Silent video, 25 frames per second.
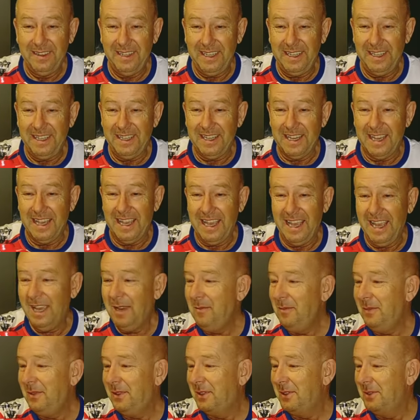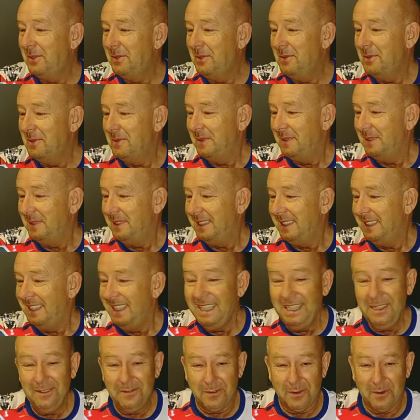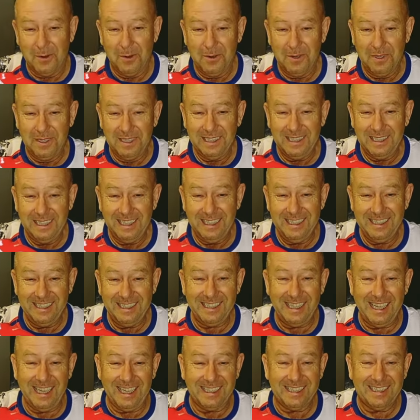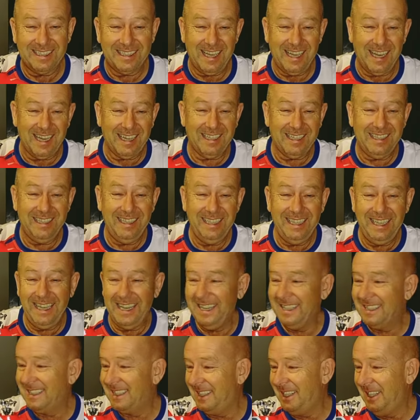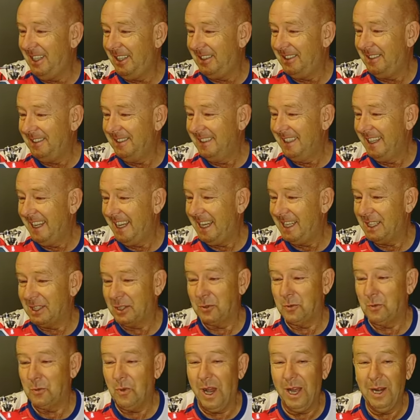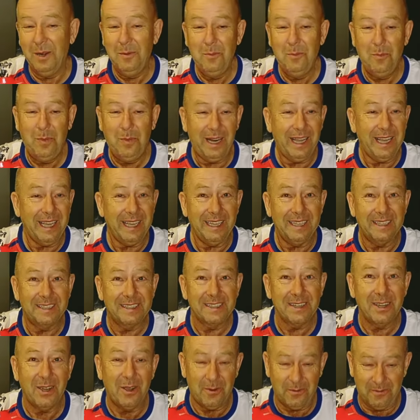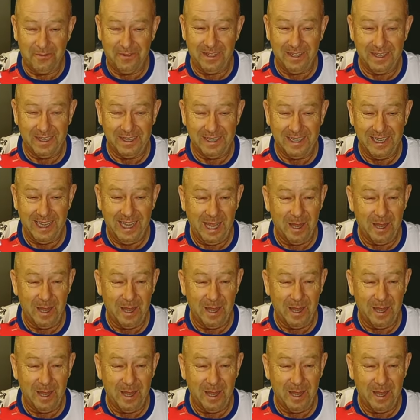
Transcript: The M2 Evo is exactly as long as one blade of the